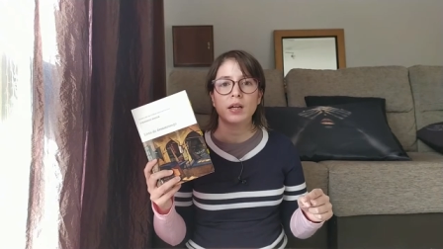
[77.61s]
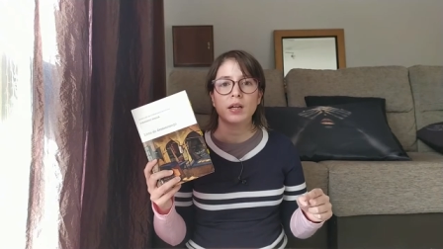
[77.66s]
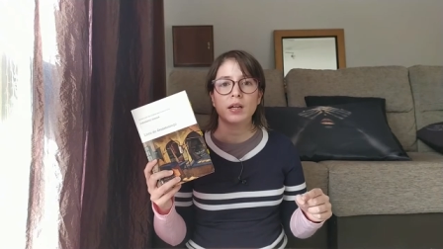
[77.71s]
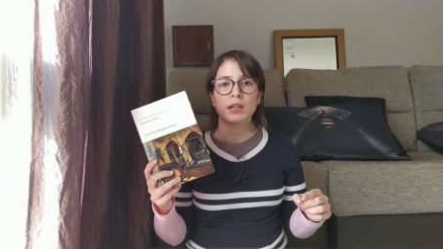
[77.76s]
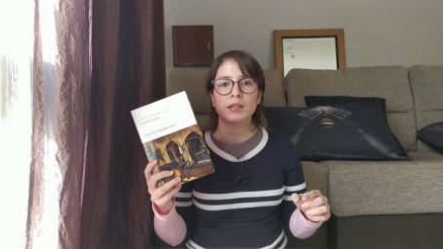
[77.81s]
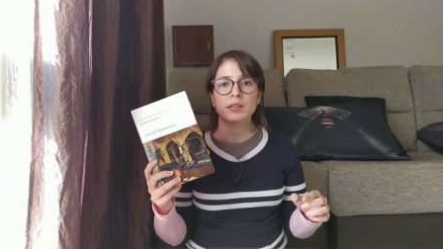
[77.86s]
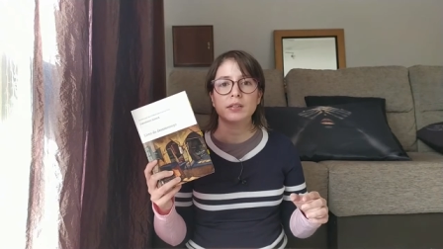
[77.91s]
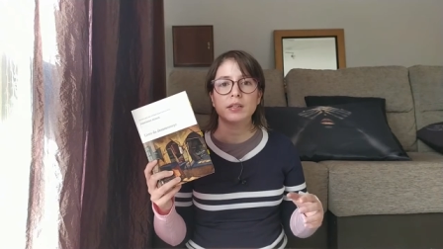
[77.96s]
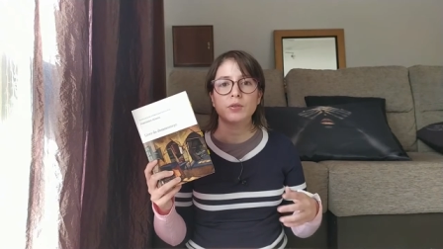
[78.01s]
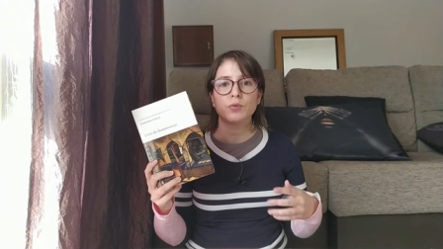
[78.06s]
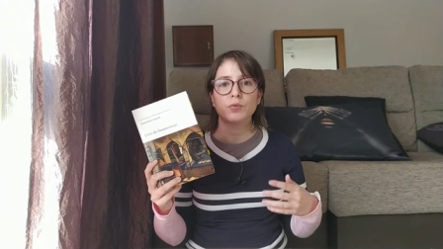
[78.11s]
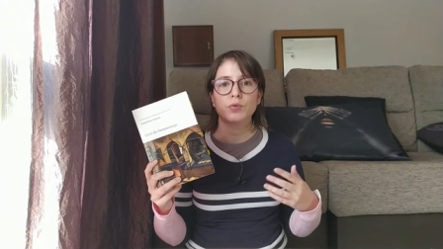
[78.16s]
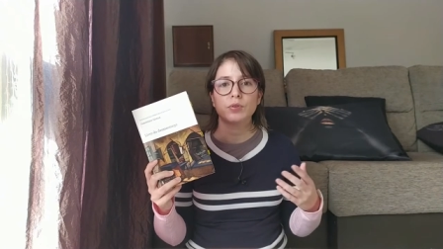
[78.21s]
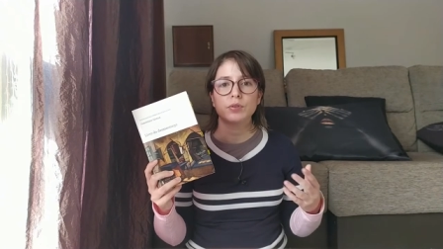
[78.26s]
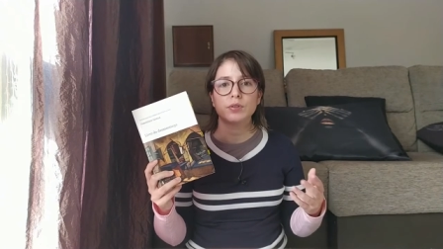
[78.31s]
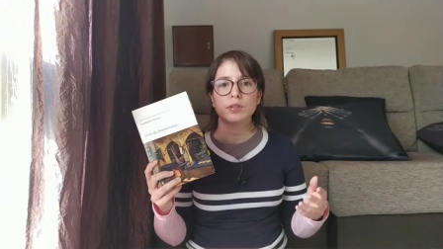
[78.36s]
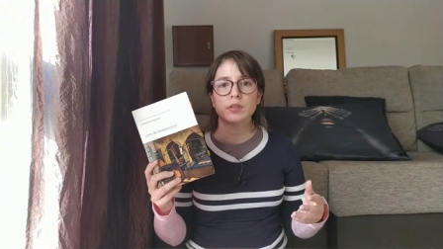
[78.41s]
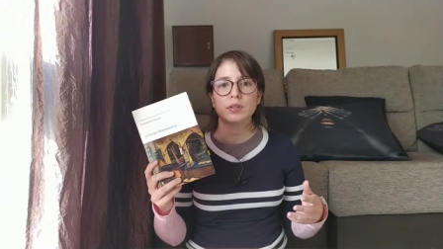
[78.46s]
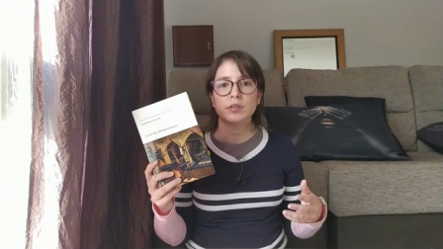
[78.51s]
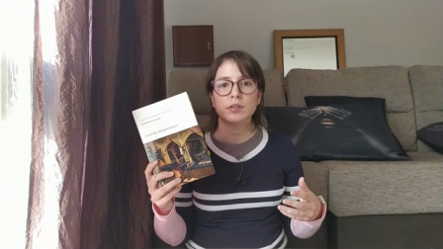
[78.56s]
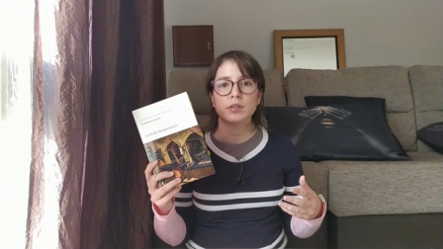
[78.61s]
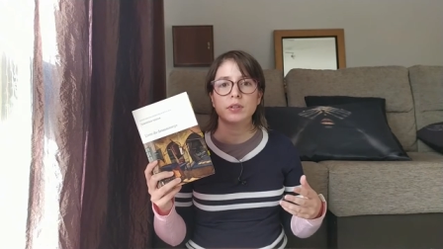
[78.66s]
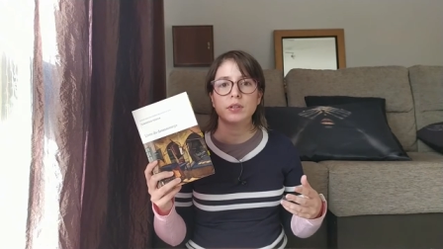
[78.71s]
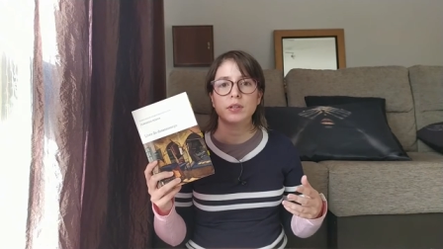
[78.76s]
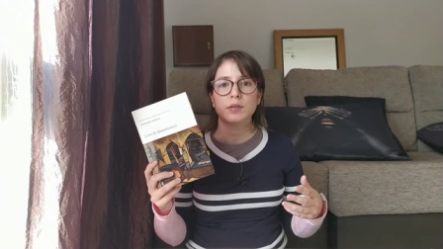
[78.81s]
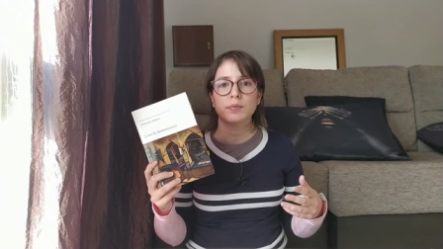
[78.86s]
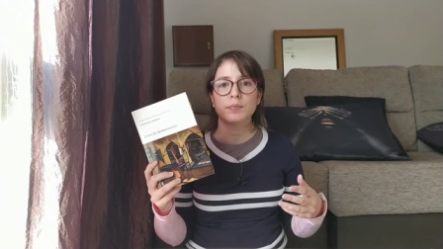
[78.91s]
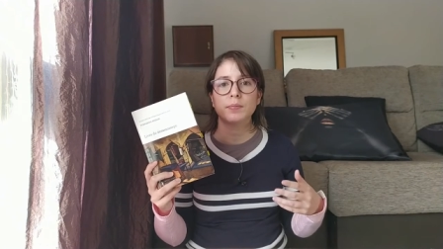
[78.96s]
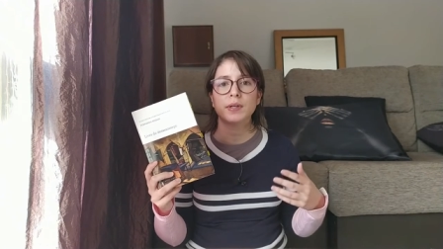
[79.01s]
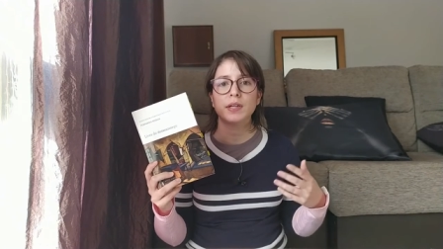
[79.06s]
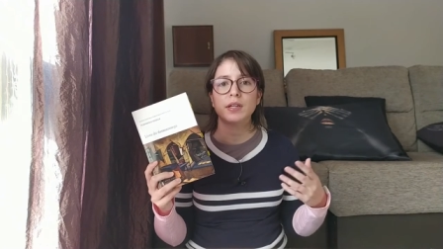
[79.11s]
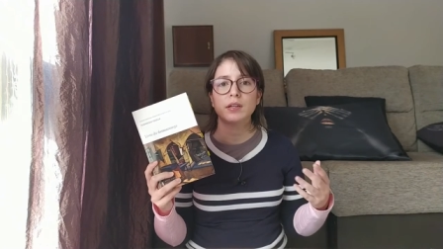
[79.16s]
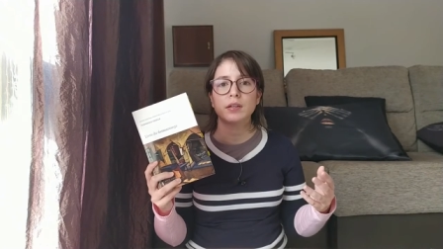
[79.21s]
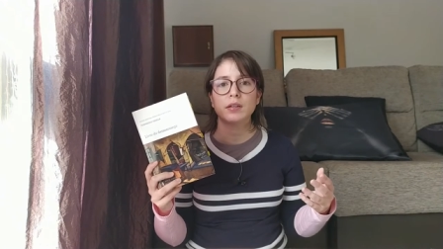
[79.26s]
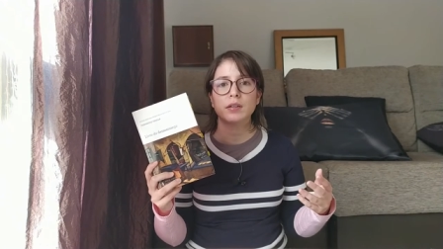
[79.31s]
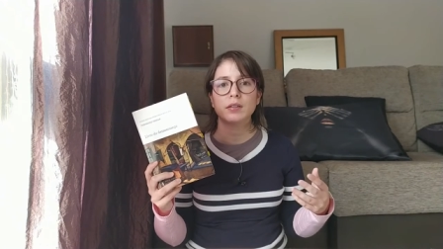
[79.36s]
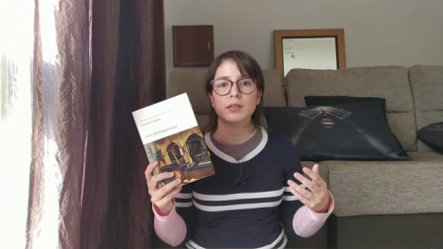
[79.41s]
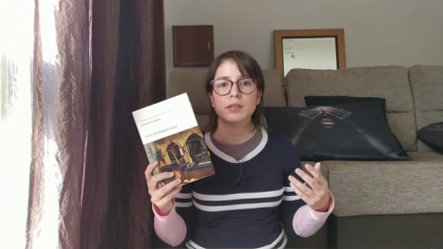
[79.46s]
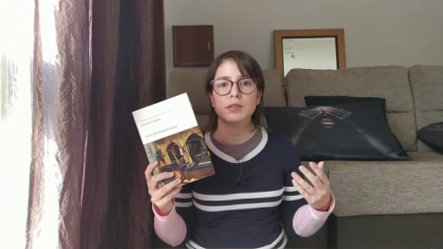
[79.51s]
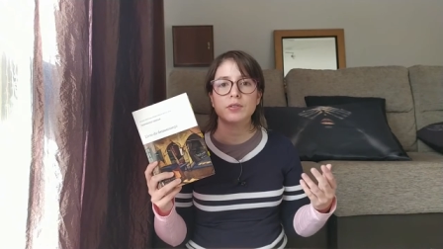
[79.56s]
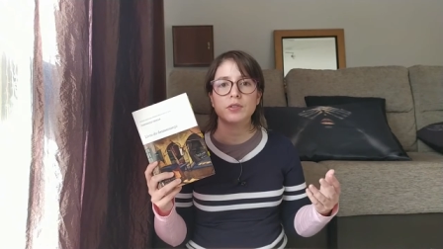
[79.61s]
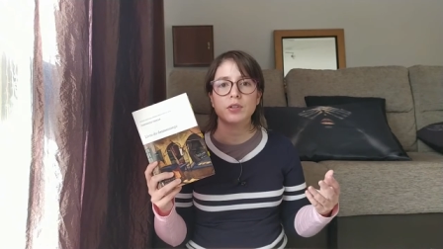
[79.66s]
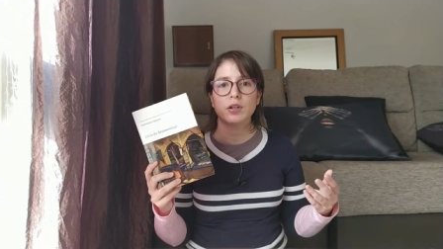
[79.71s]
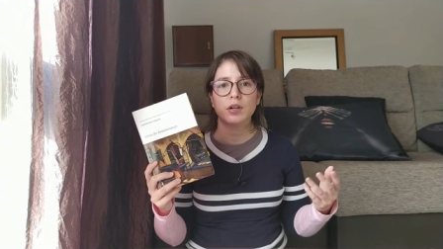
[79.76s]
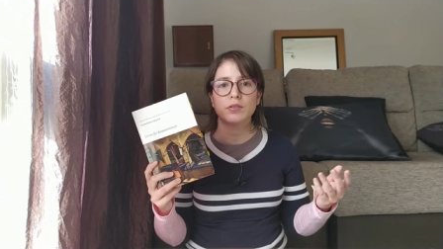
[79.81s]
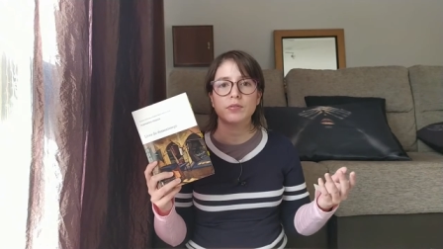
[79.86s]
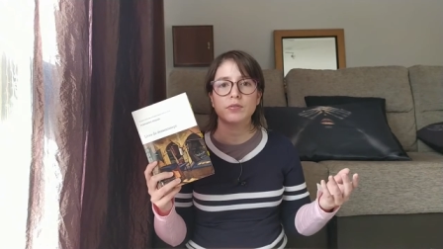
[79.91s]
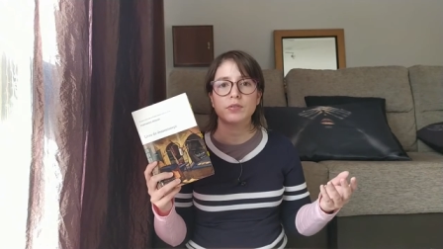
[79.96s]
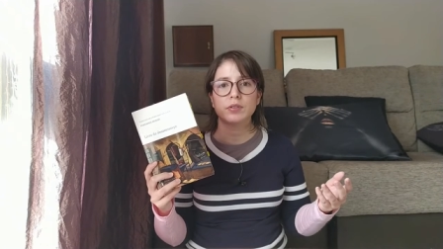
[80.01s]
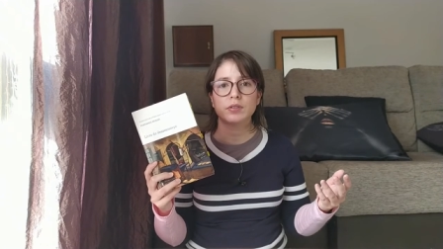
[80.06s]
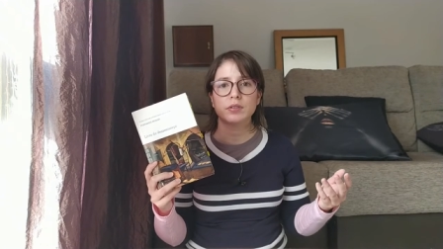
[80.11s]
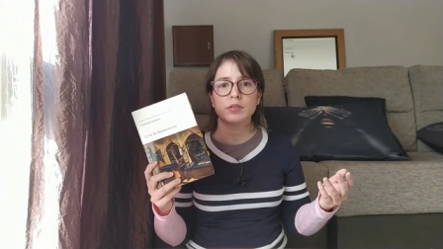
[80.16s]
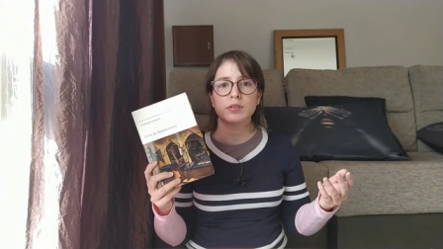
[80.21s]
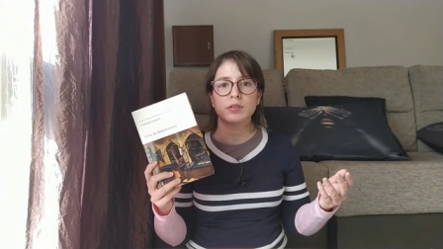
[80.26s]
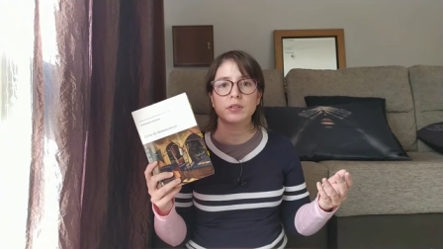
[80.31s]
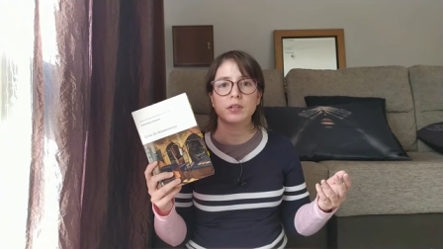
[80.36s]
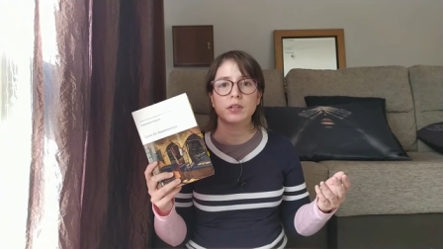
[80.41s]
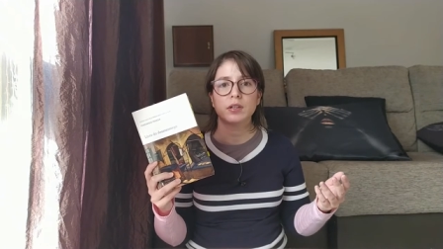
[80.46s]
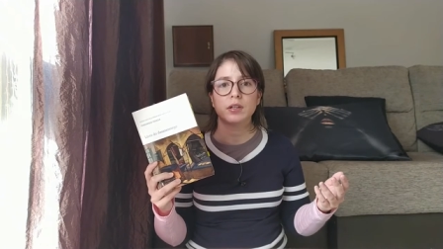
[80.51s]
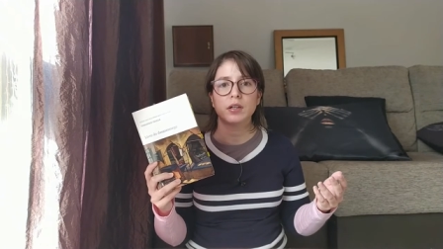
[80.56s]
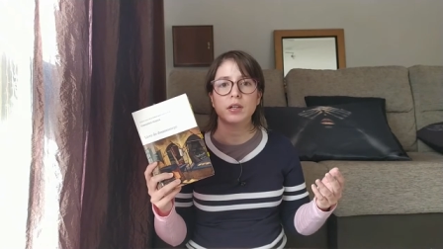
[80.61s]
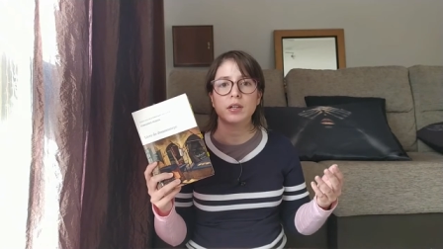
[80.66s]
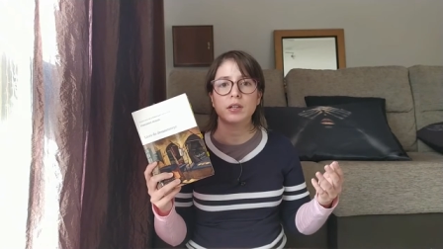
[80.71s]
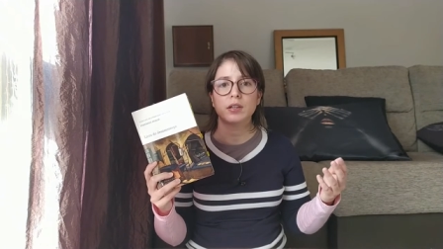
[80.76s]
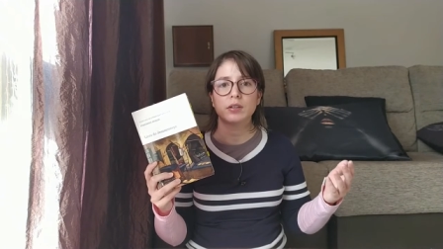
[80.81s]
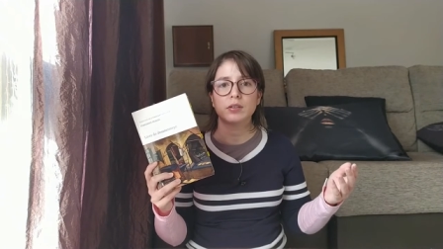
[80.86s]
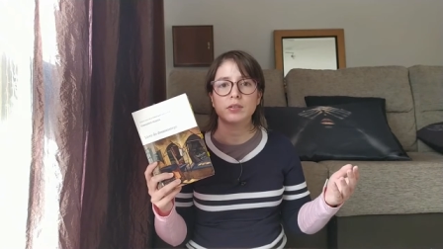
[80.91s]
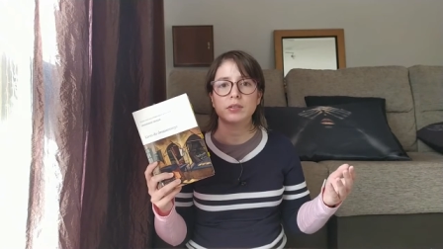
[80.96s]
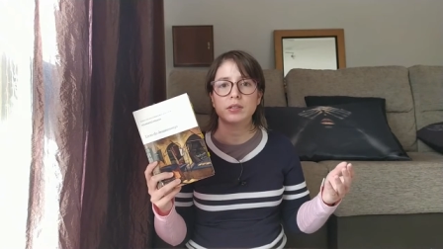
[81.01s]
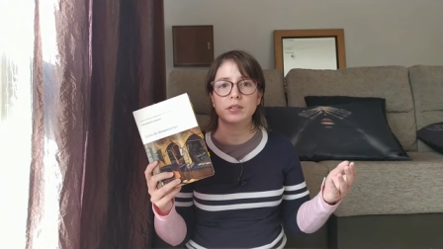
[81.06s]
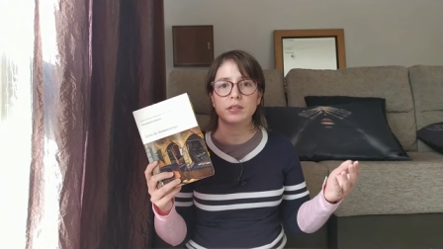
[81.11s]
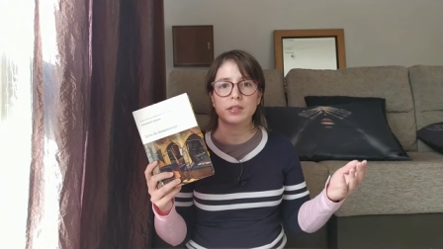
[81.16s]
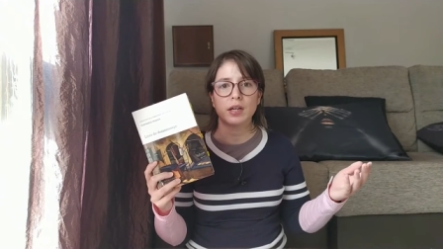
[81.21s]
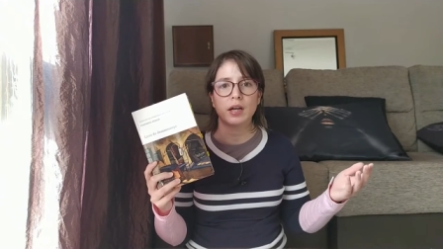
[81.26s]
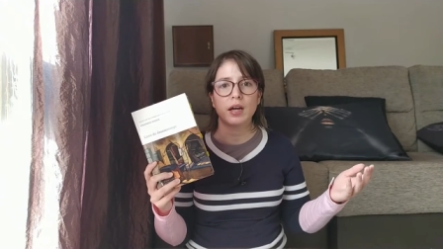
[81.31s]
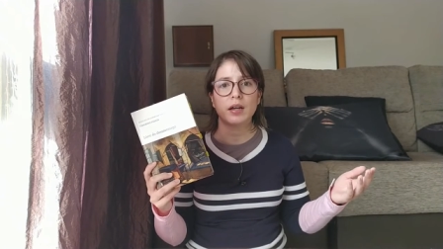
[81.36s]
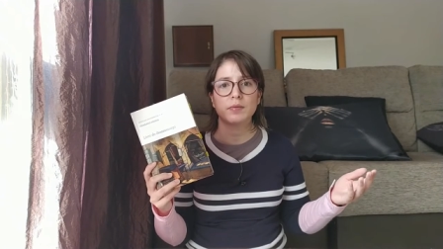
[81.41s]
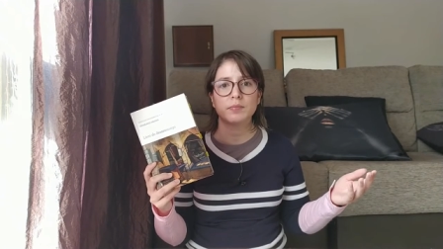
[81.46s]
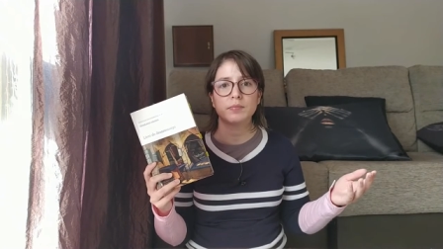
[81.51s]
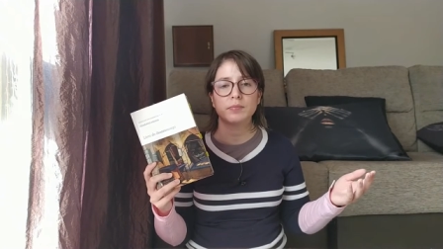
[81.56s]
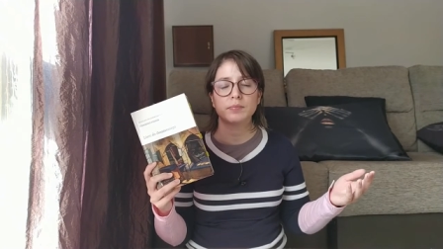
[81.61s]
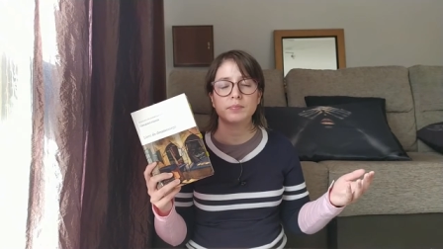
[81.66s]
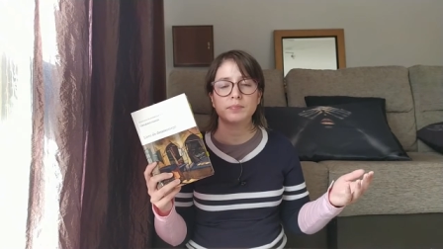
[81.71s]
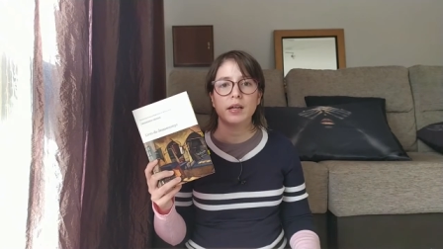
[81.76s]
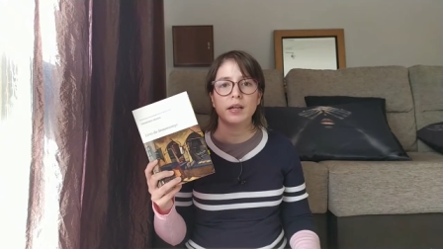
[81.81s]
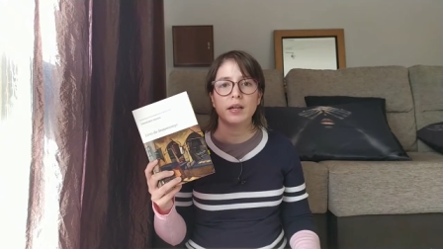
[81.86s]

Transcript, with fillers: and they were being discovered along the time,